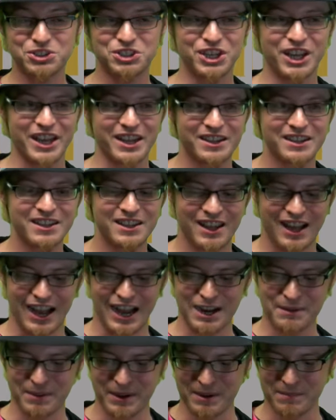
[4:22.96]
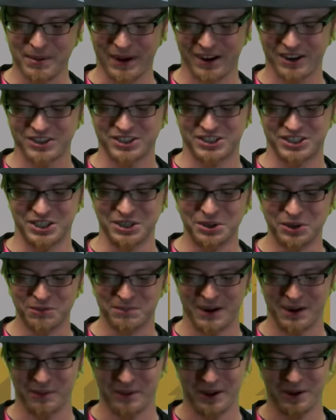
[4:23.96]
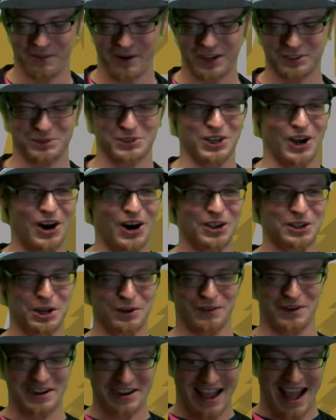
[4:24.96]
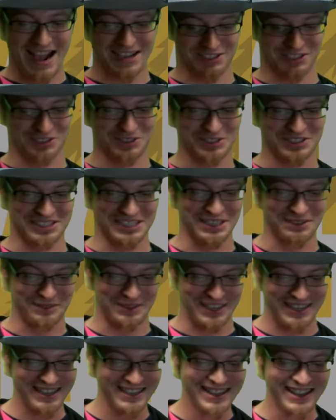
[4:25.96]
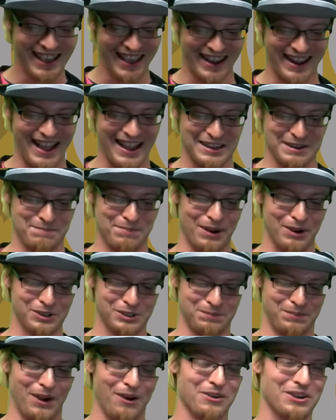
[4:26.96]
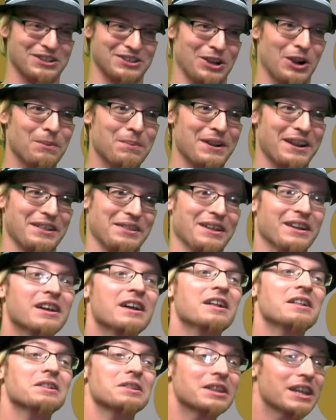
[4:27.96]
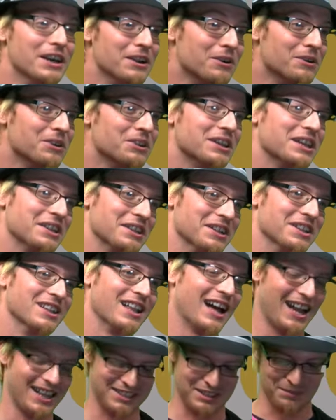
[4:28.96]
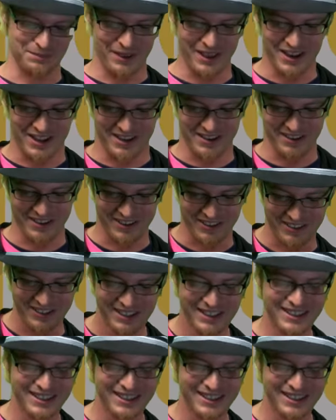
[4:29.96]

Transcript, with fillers: shit. I'd be embarrassed too if my weed ranch was all over national TV and had to postpone its opening literally at the last minute, dude.